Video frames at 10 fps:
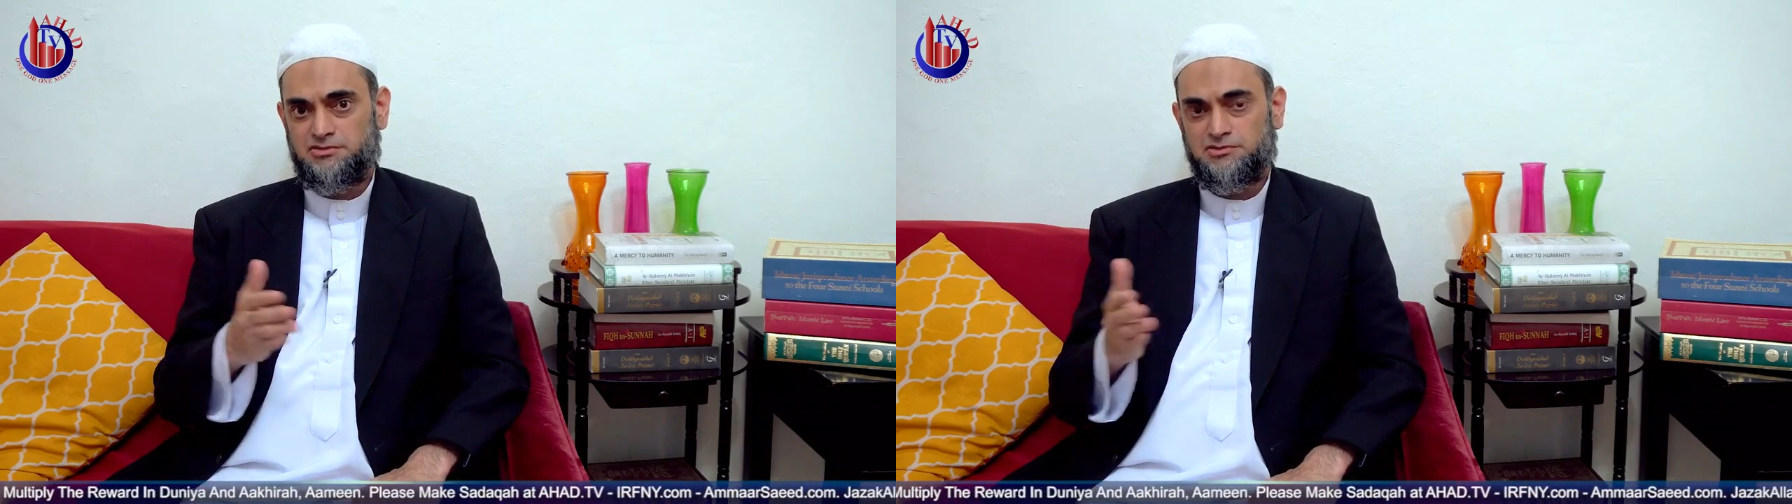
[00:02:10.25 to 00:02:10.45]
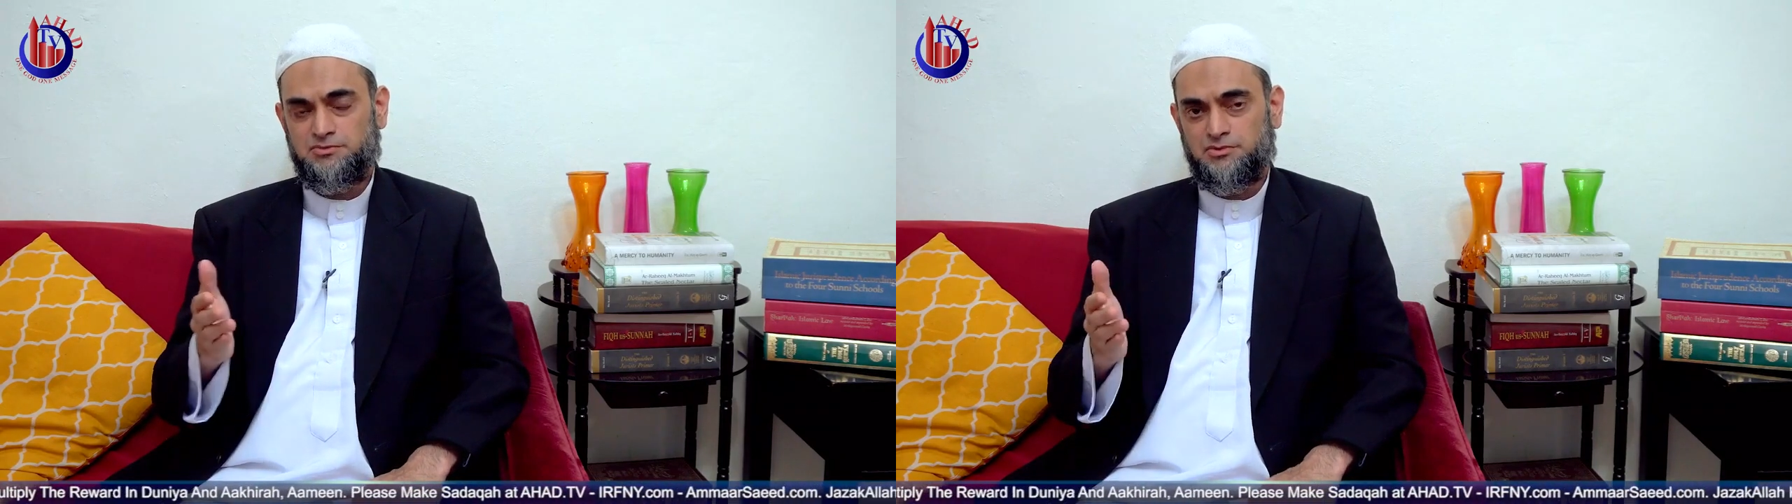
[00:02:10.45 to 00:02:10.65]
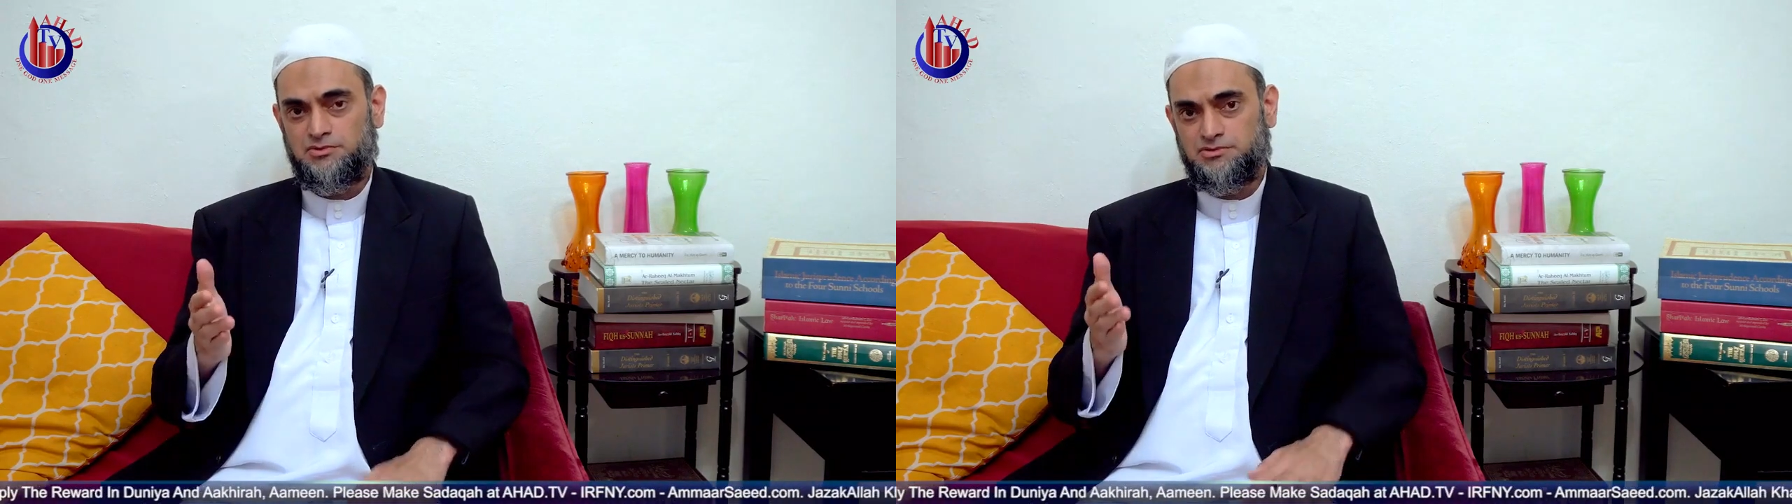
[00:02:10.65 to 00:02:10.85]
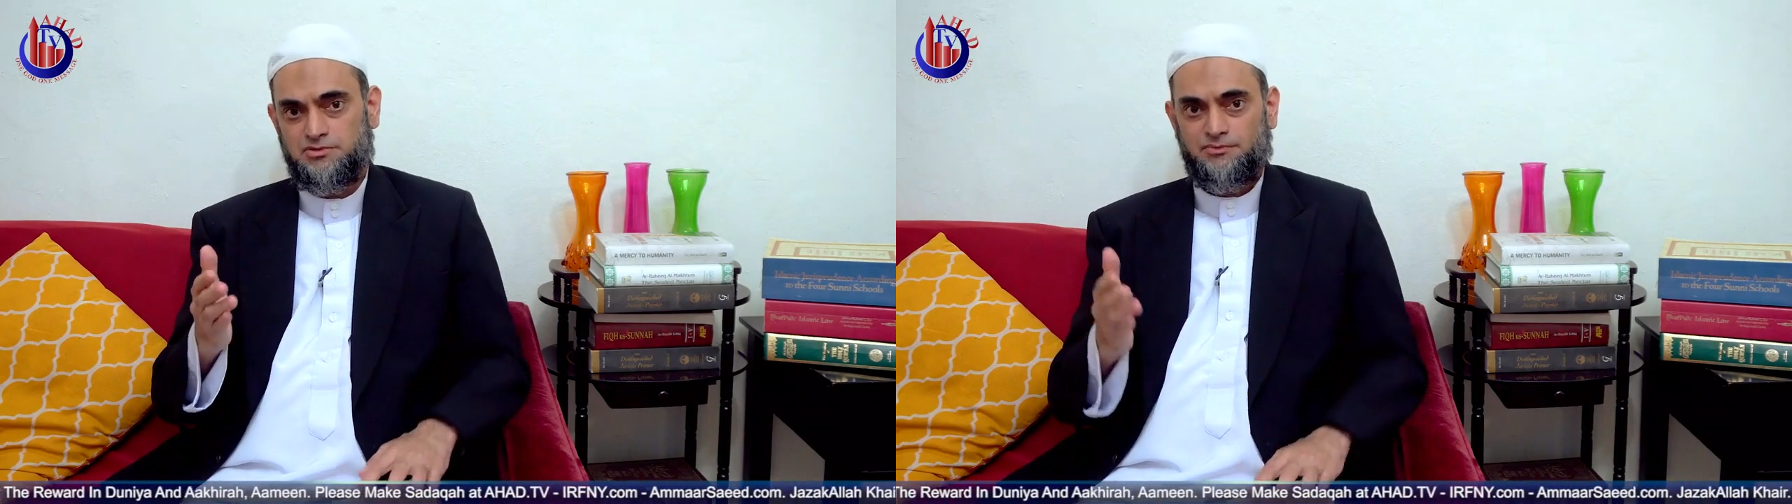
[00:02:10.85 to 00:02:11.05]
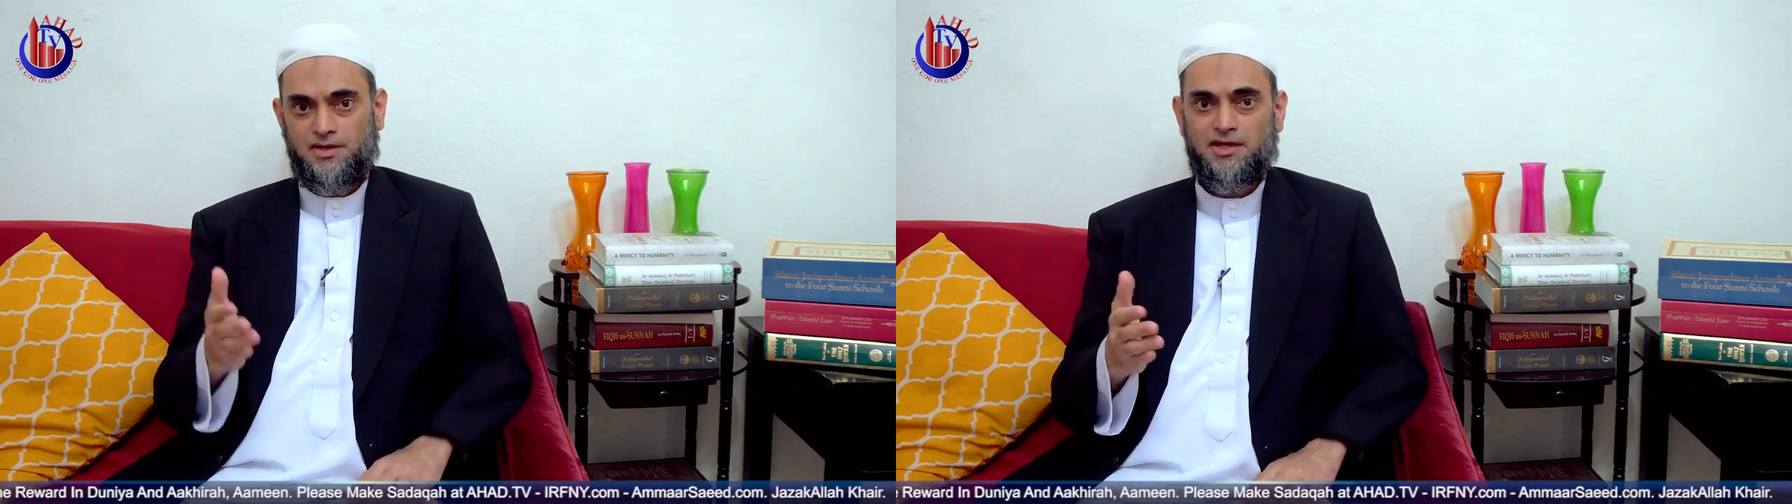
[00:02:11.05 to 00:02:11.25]
not supposed
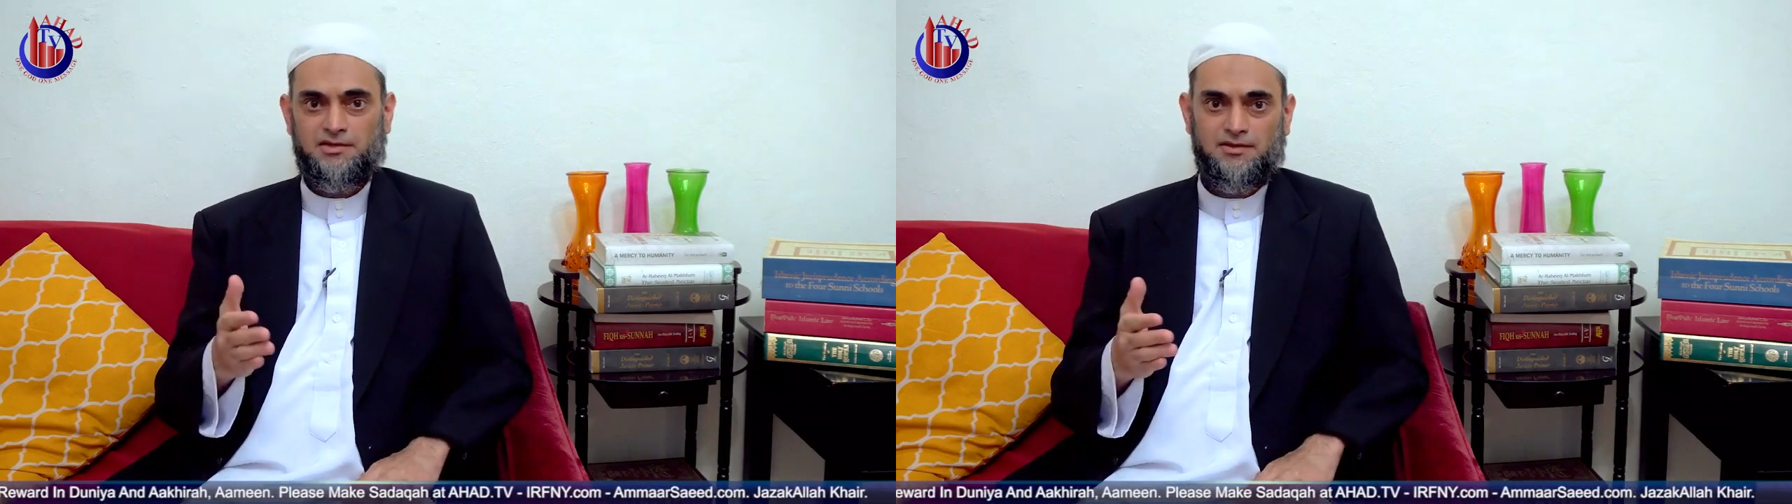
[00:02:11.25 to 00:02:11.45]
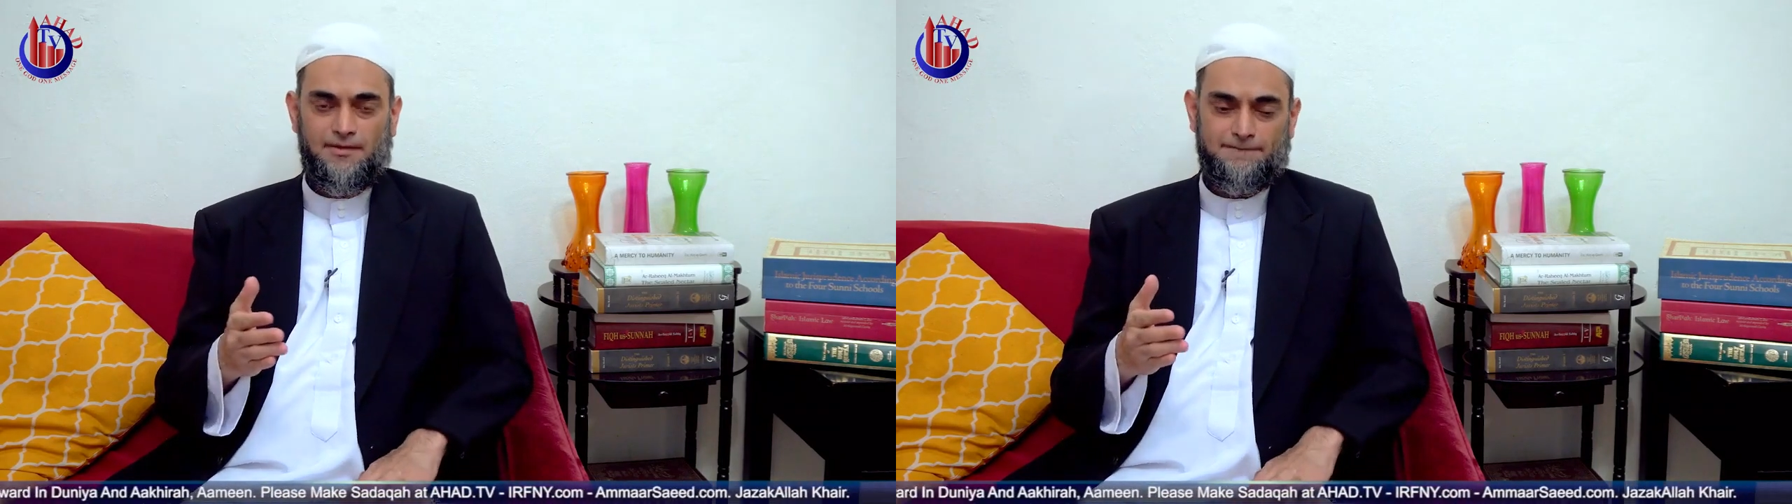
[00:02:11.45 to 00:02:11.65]
to fast